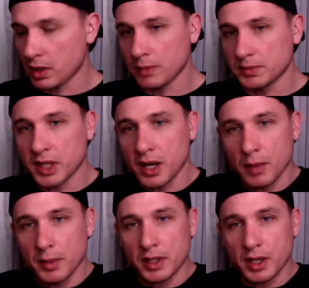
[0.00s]
um,
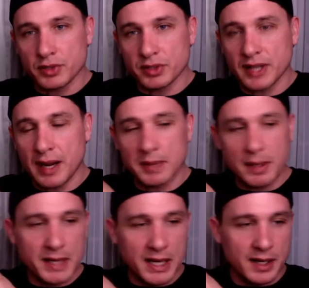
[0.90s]
tub of Country Time
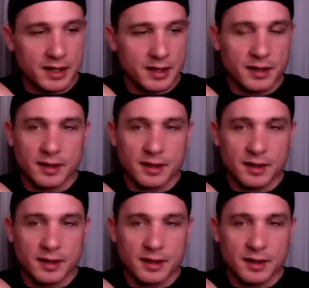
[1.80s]
lemonade